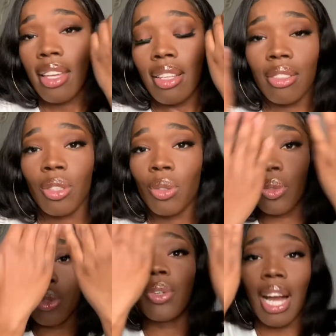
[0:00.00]

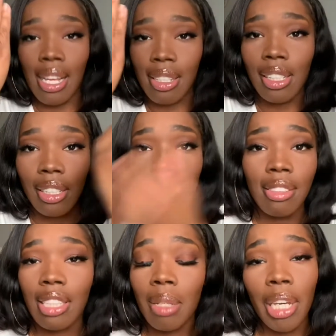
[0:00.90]
you guys can clearly
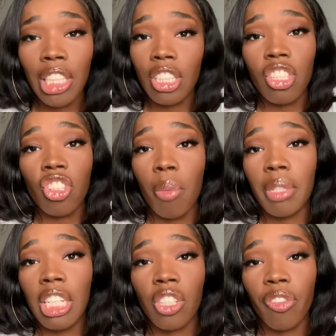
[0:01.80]
see, make the
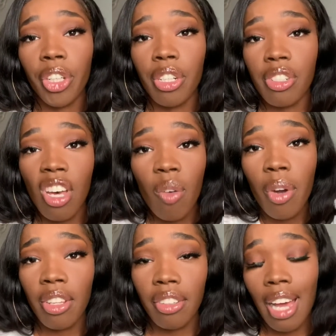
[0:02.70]
determination for yourself
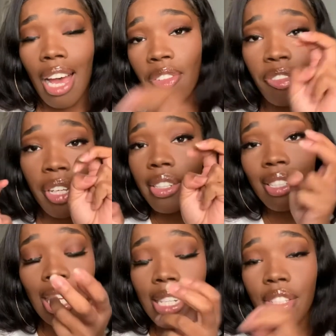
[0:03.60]
whether or not I fit
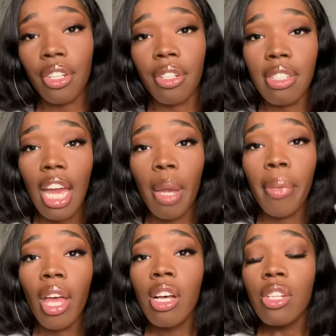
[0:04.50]
into that
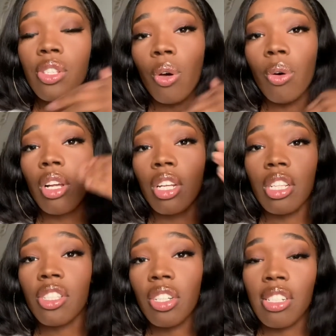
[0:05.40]
stereotype. So
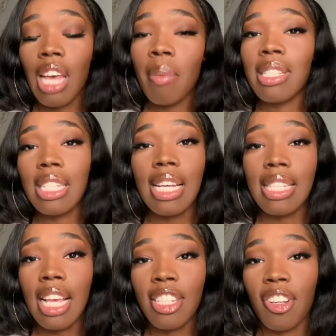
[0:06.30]
another stereotype is that
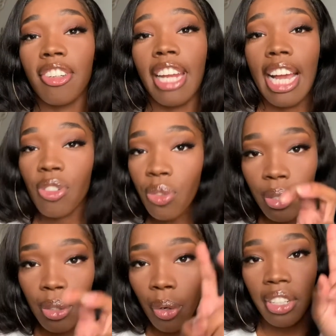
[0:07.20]
Zetas are
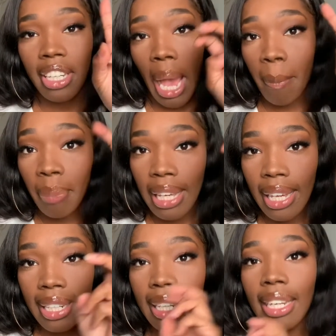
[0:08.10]
natural or nappy
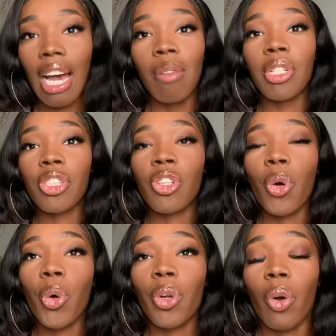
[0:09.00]
headed. I've been
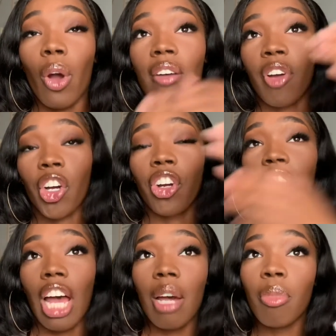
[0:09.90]
told, or I've
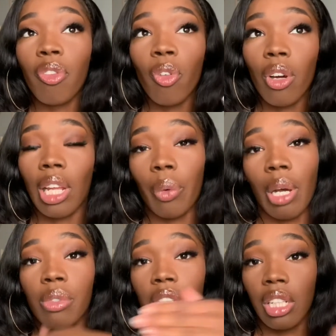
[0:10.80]
heard that before, like, when
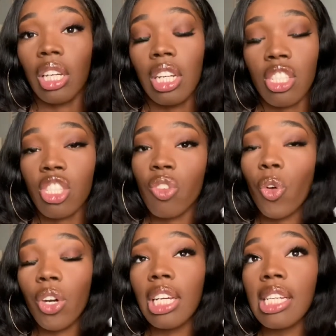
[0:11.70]
I was looking into
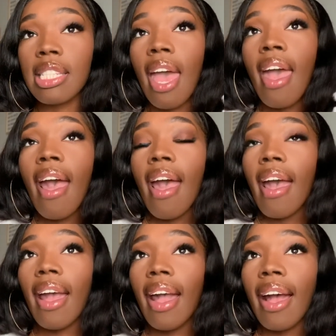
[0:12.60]
sororities.
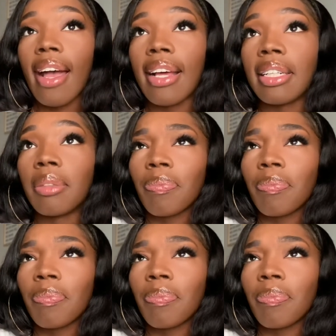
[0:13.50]
And